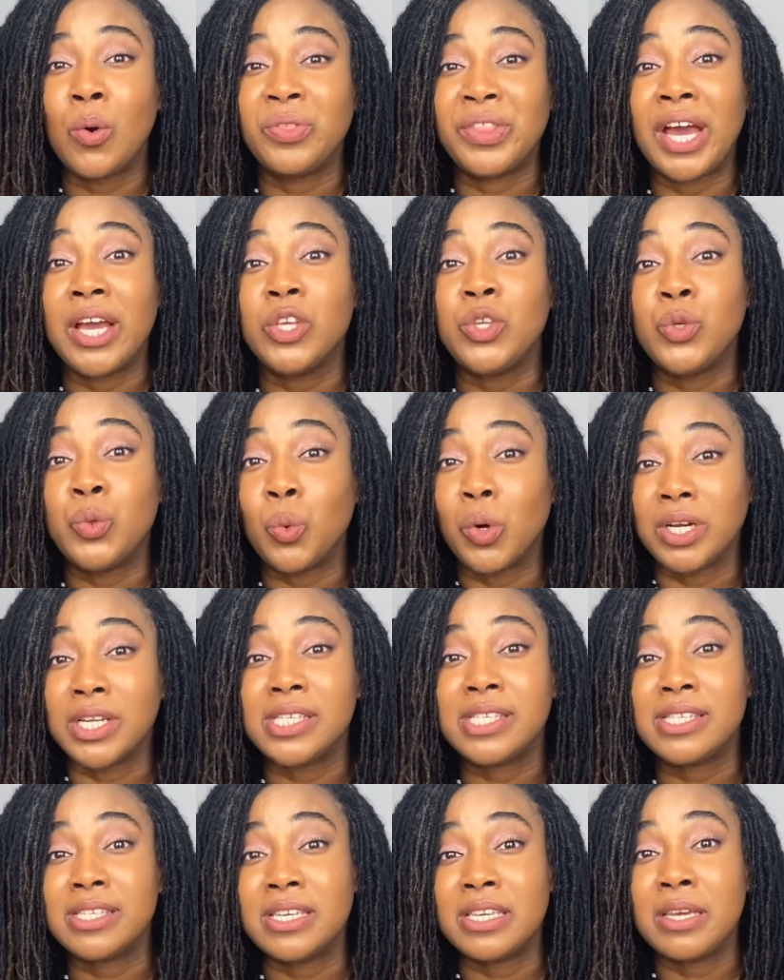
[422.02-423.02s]
that you want to
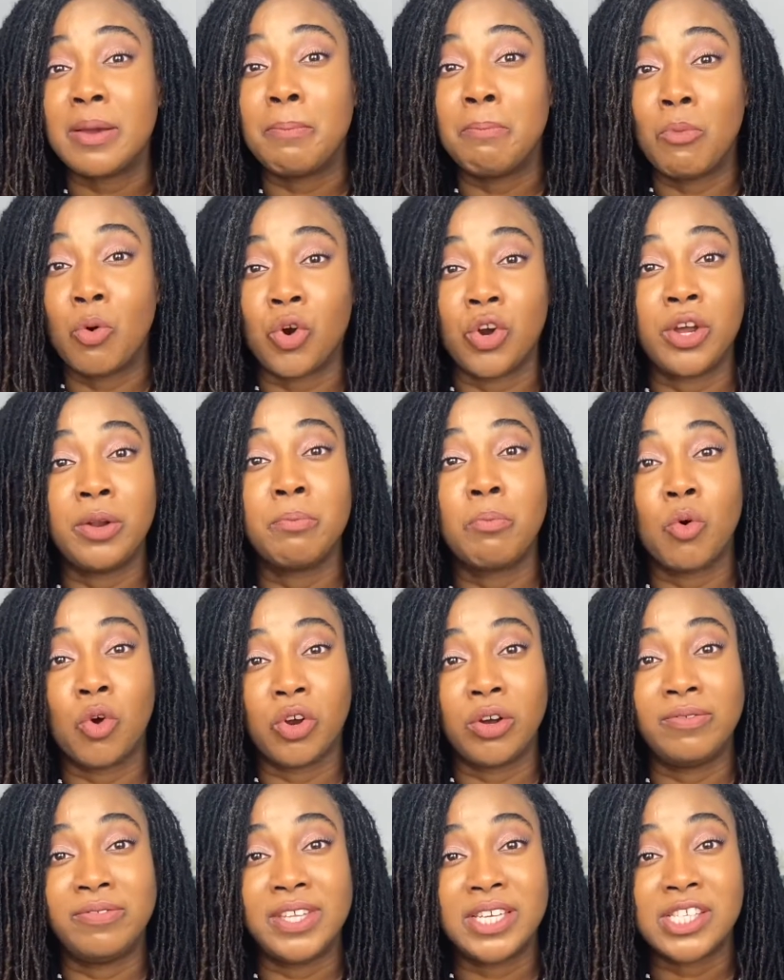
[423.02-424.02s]
see more and more
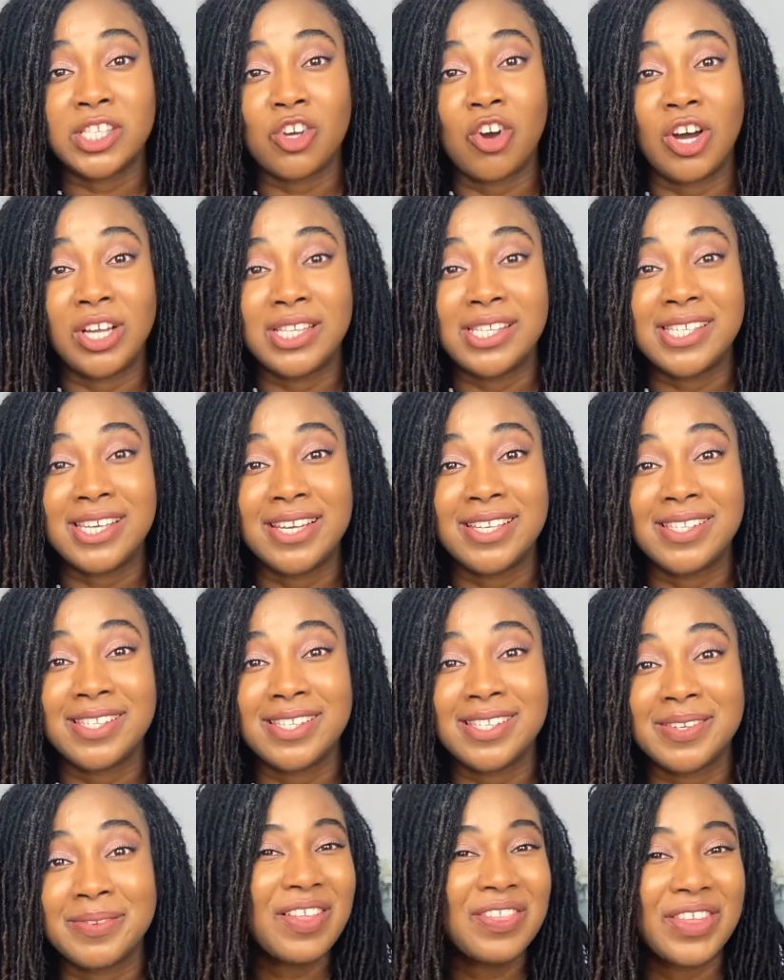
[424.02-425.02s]
of this content.
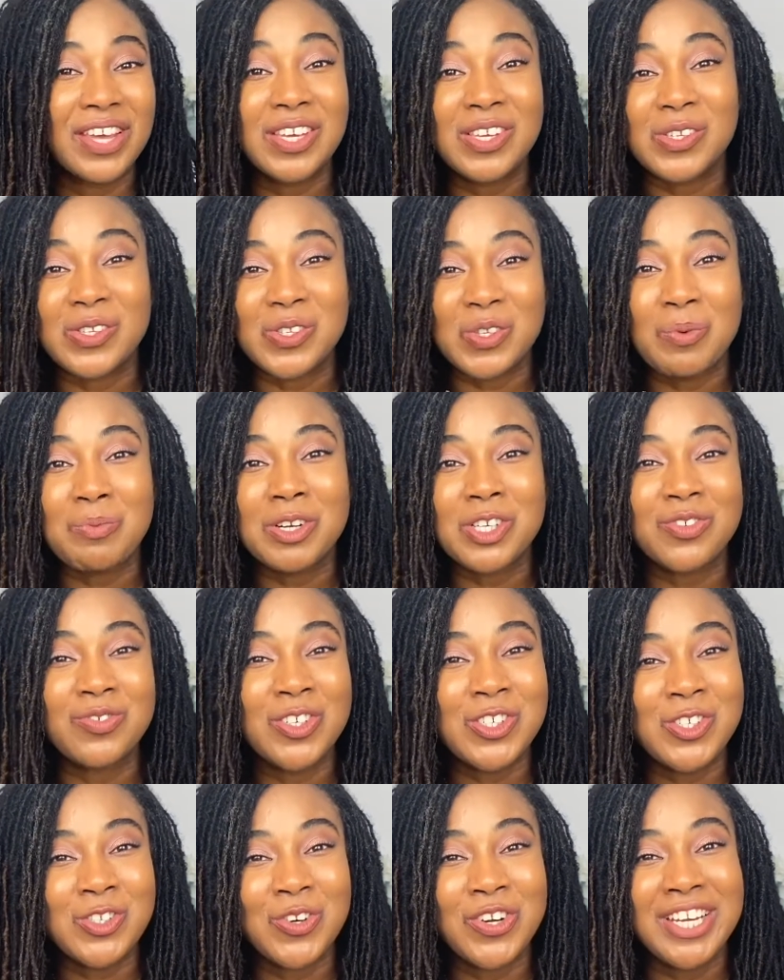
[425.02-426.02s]
Thank you so much for
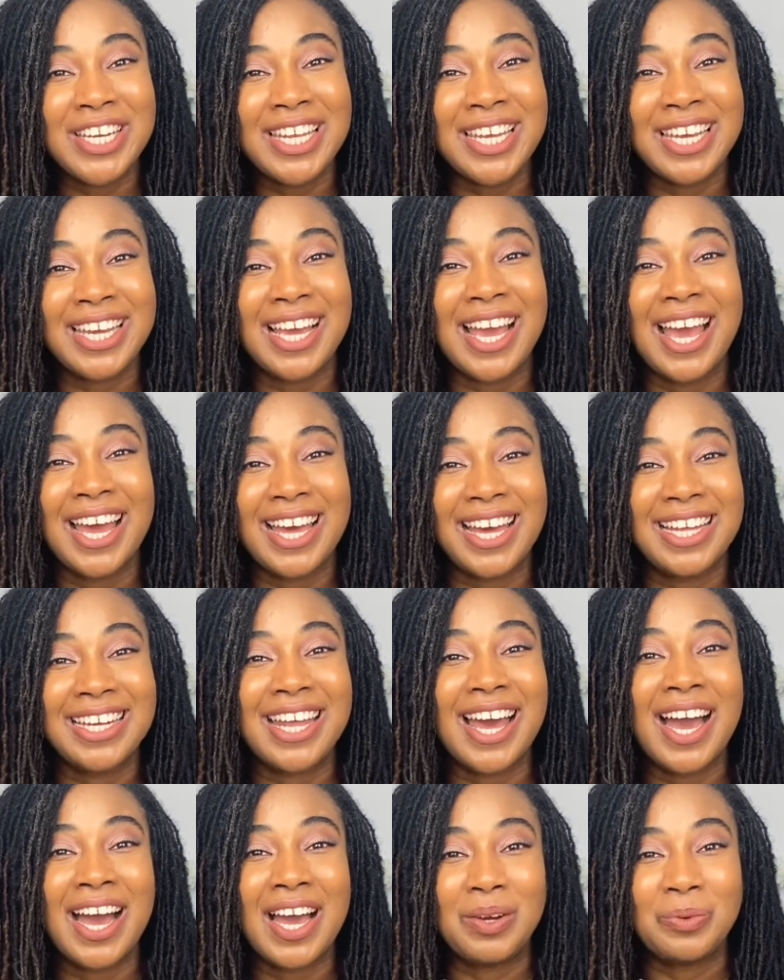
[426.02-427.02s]
joining, and
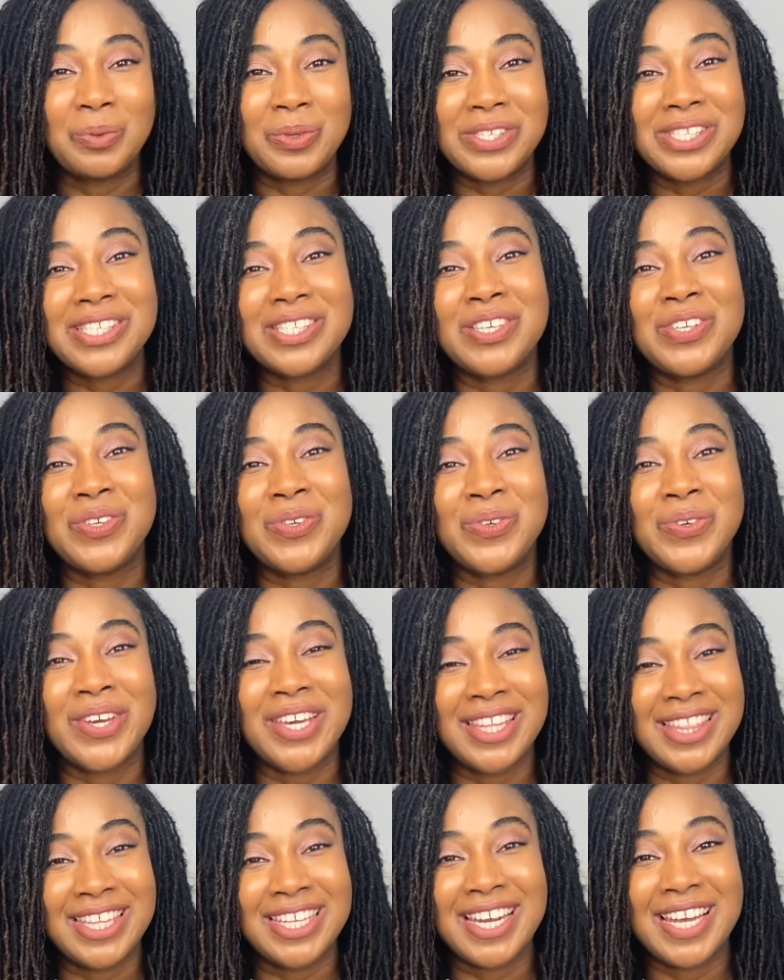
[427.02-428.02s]
I will see you
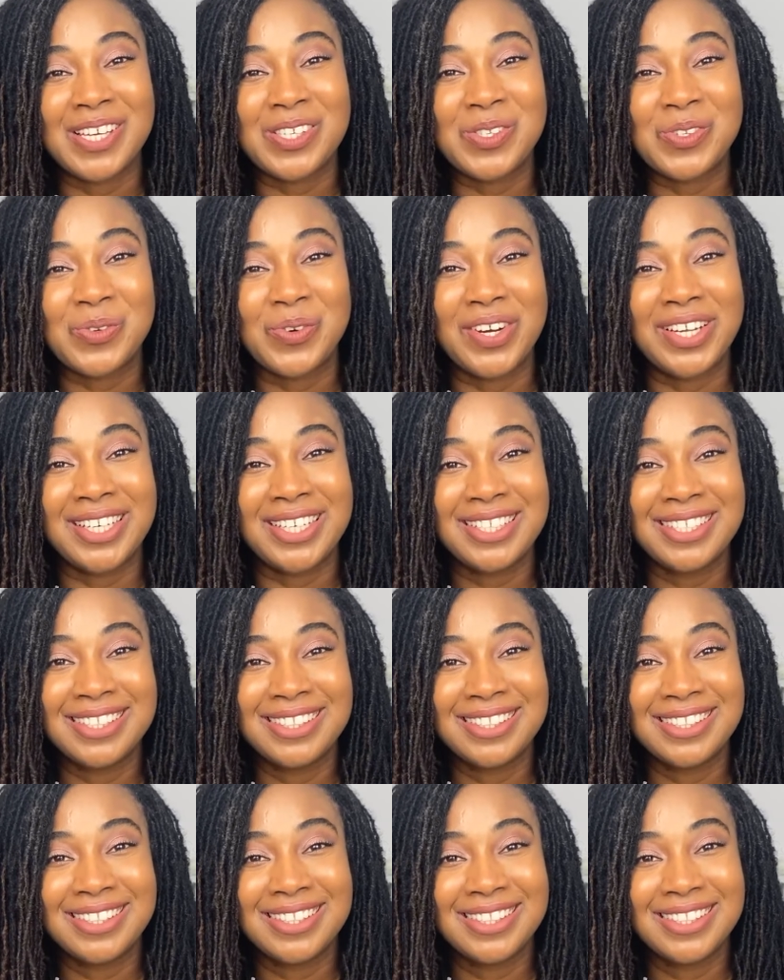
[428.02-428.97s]
in the next one.